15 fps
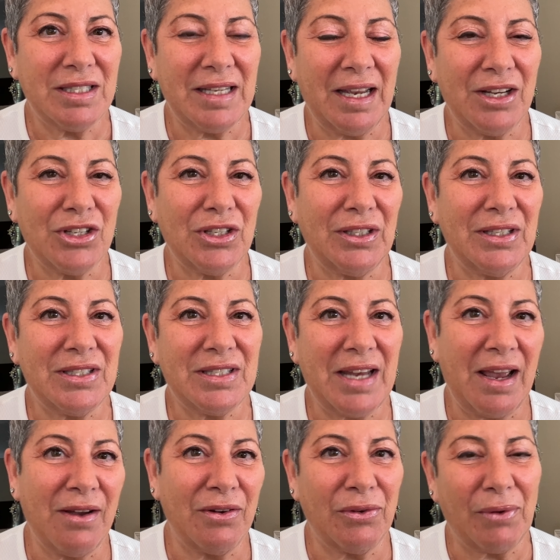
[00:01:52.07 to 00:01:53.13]
Angeles
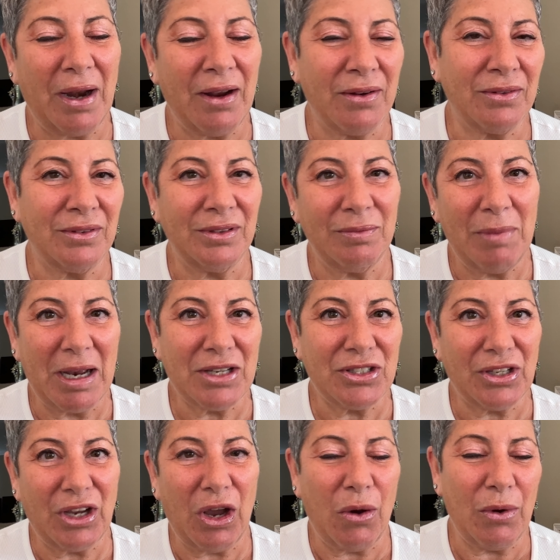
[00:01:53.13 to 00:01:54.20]
down around
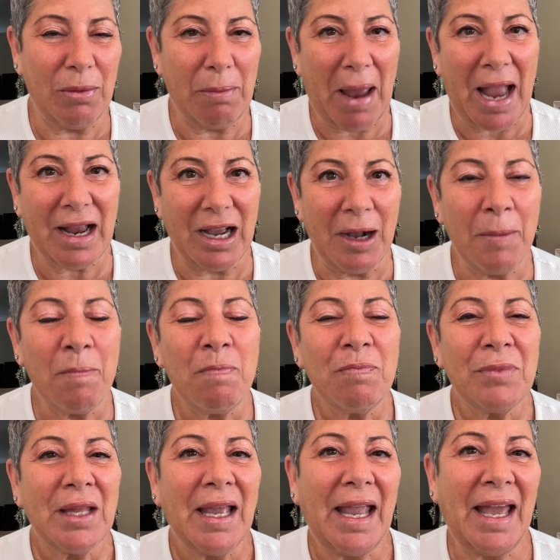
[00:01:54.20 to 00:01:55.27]
Mexico and back up.
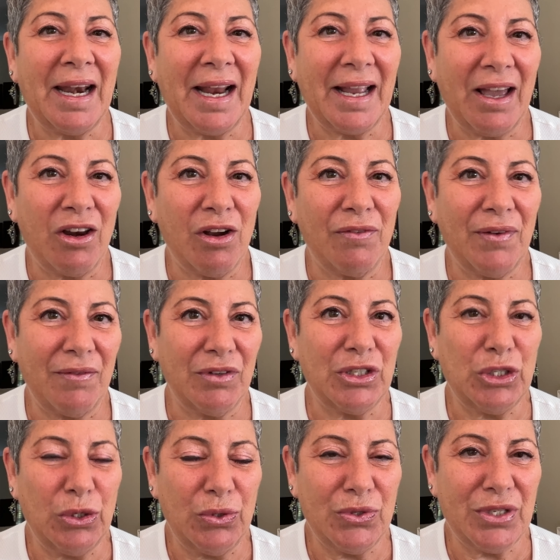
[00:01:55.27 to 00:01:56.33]
And I got off every
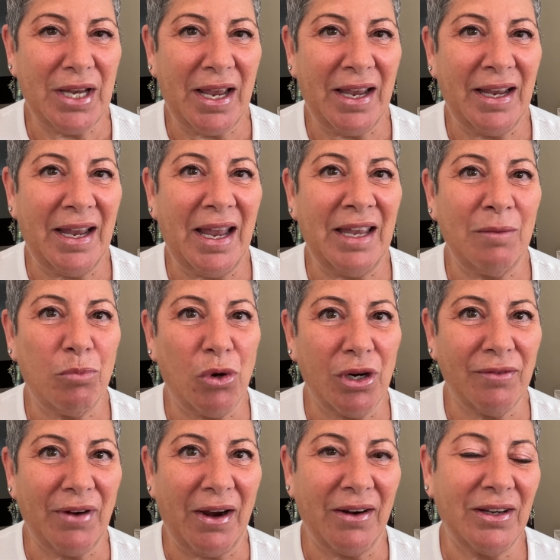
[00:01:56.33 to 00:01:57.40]
Tuesday in Puerto
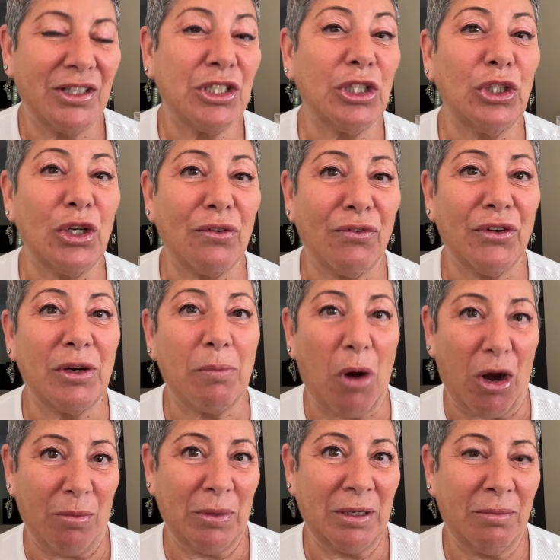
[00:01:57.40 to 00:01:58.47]
Vallarta to look for an
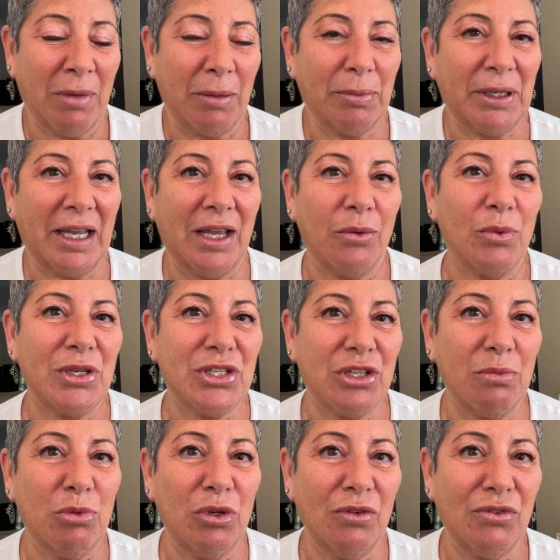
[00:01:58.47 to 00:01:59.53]
apartment. My plan was to
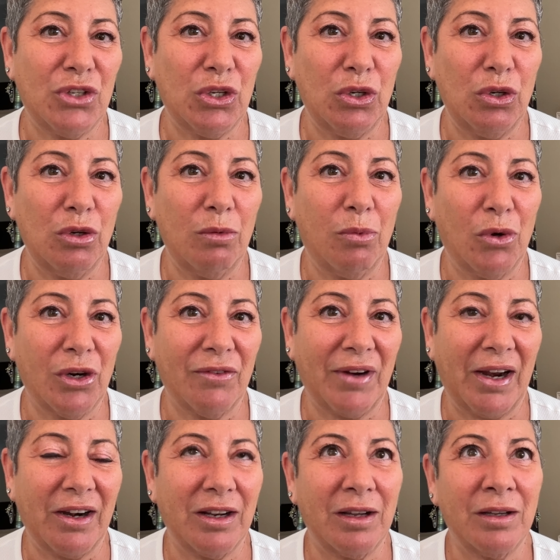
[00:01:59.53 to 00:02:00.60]
move to Puerto
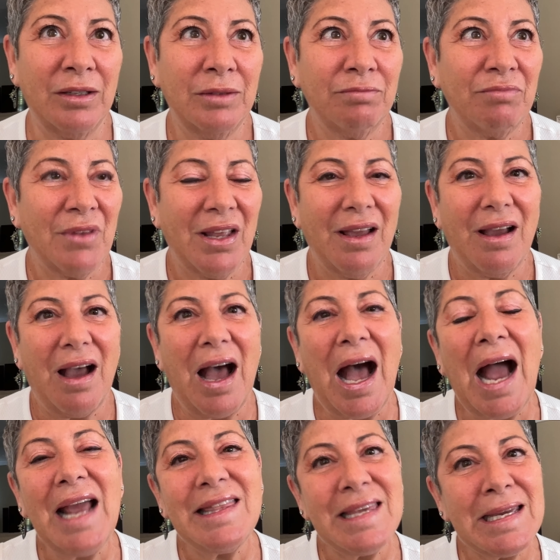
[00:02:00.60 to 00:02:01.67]
Vallarta.
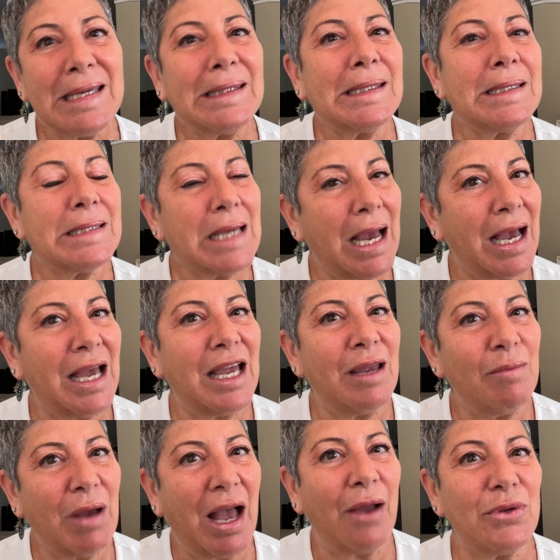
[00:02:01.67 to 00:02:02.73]
I think at the
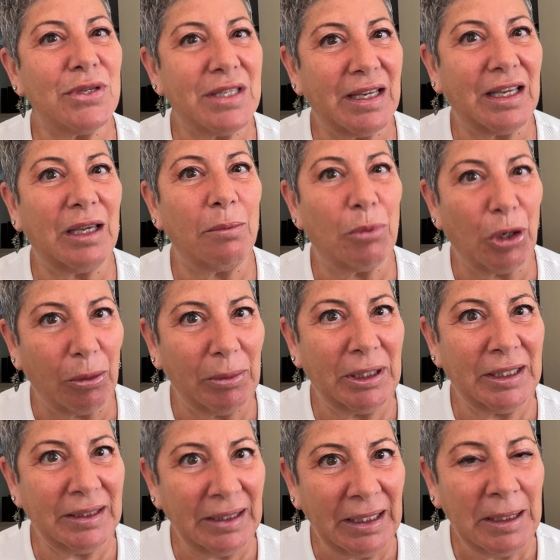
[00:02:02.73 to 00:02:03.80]
time I thinking
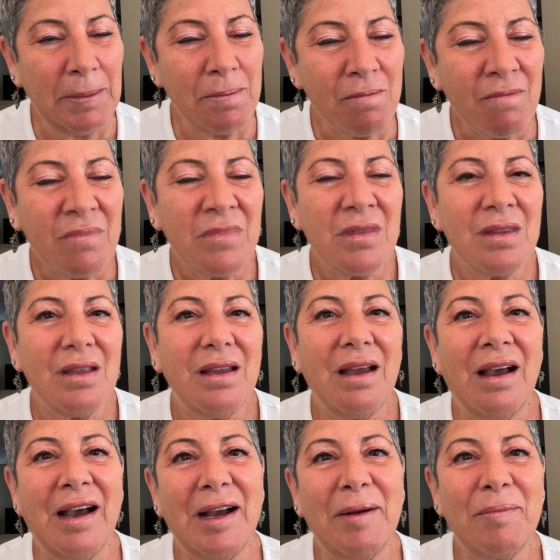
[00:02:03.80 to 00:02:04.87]
permanently.
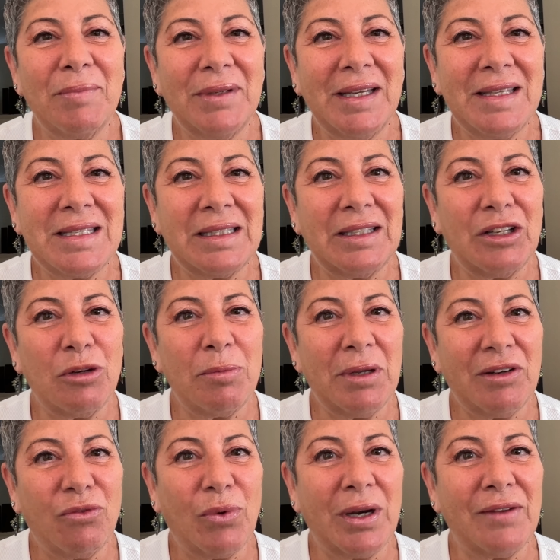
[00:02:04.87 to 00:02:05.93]
Um, it's a little bit
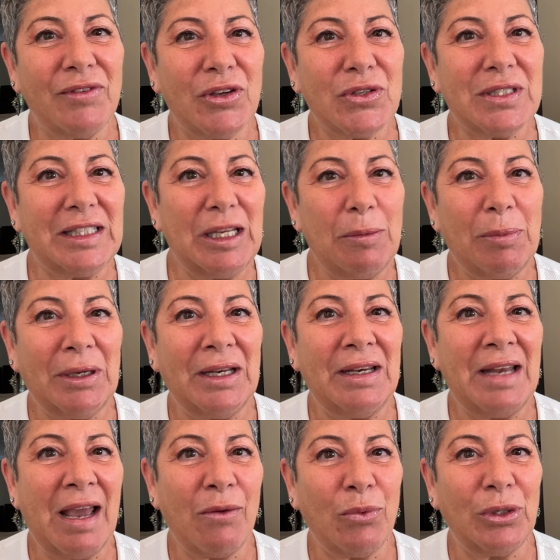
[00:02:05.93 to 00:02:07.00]
of one of those leap and a
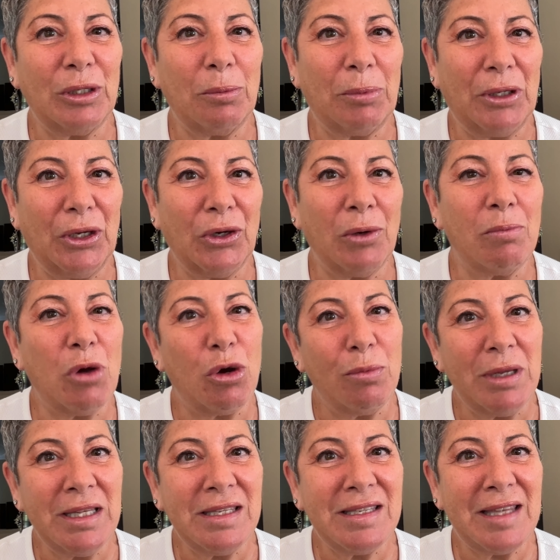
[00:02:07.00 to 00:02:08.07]
net will appear
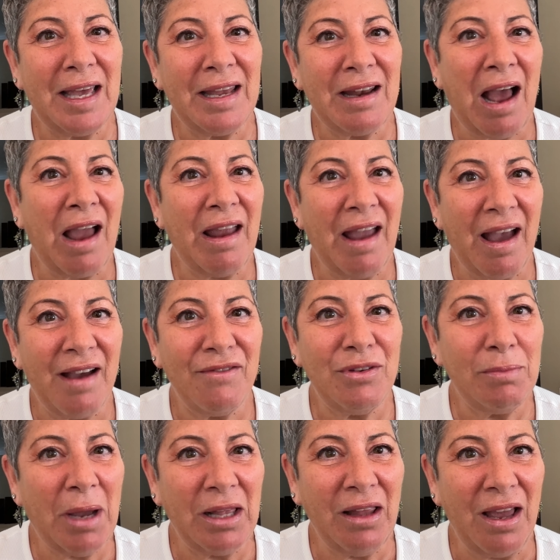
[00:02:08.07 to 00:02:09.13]
moments that I have in
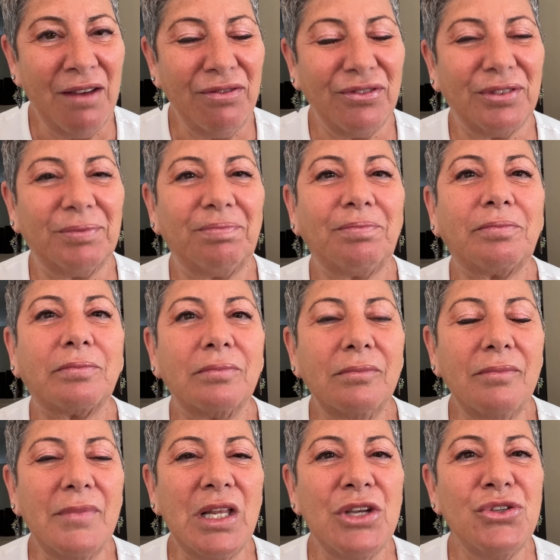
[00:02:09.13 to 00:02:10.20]
my life.
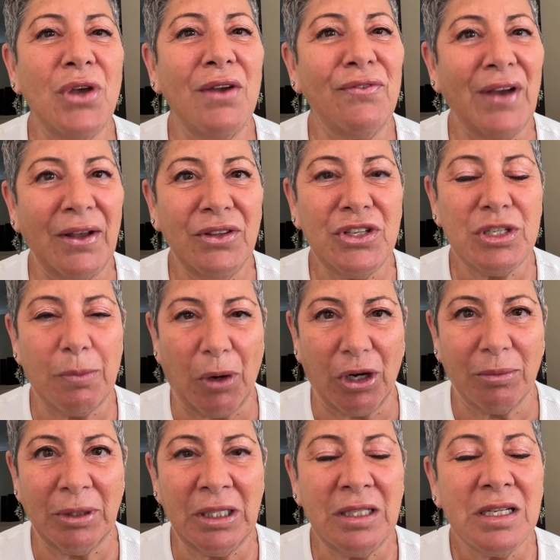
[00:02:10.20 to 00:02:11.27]
So I found this
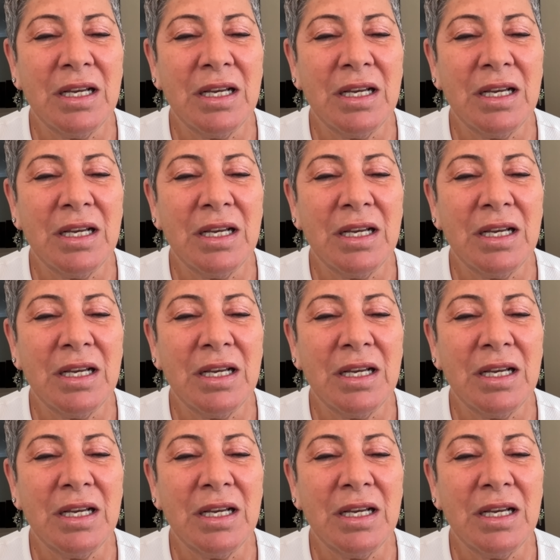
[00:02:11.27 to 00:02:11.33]
apartment.